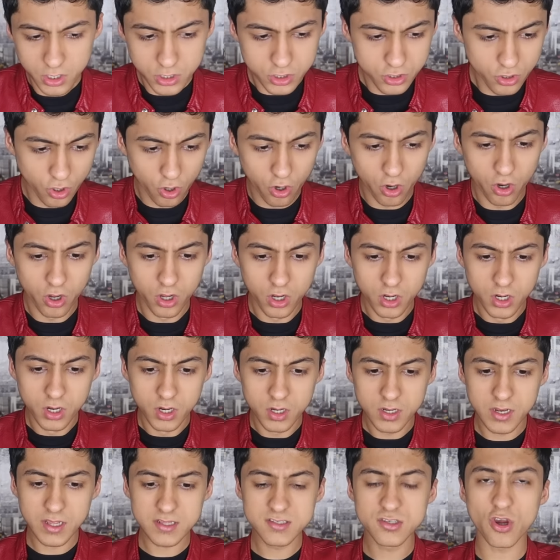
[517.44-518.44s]
Yo,
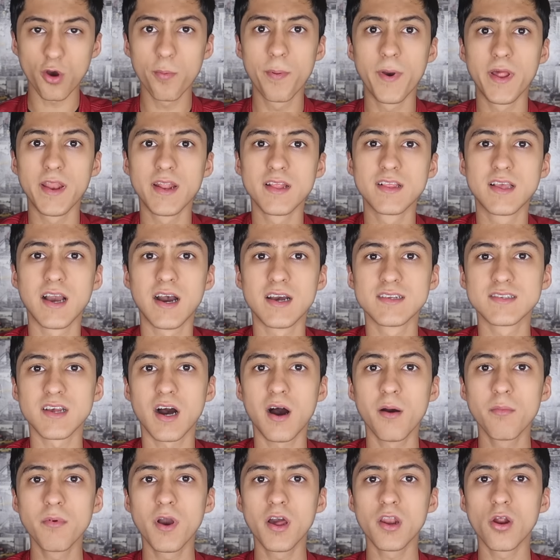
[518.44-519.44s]
let's open it, guys.
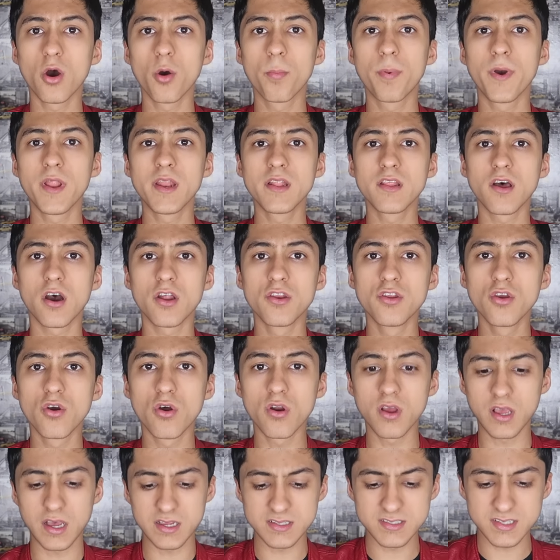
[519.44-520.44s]
I'm gonna open it on
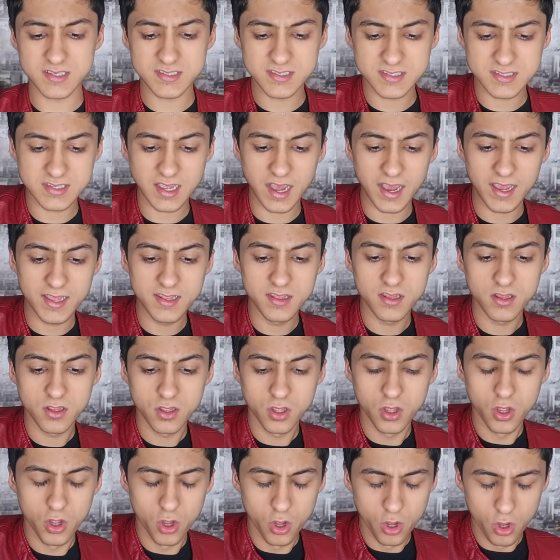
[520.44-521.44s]
your guys' side.
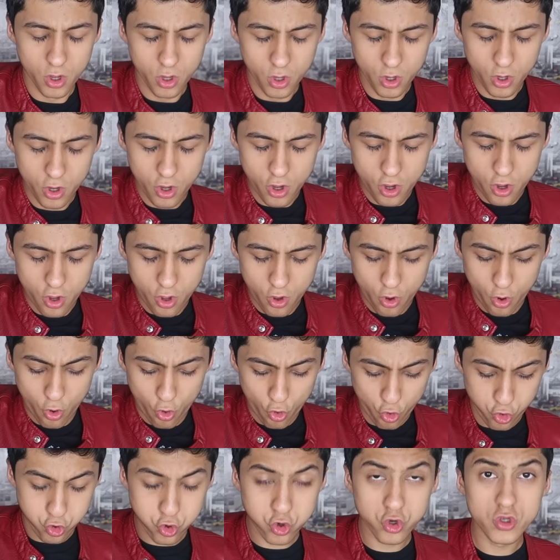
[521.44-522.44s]

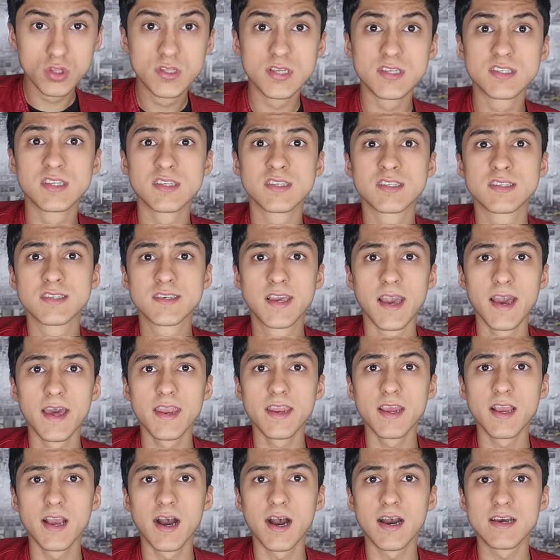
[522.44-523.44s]
Whew, this is
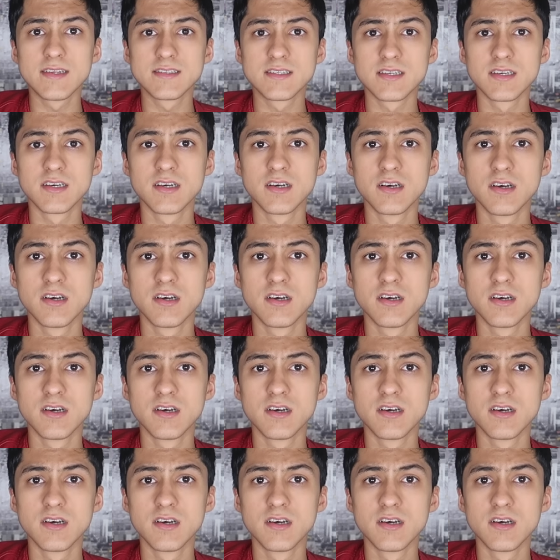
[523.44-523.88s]
scary, guys.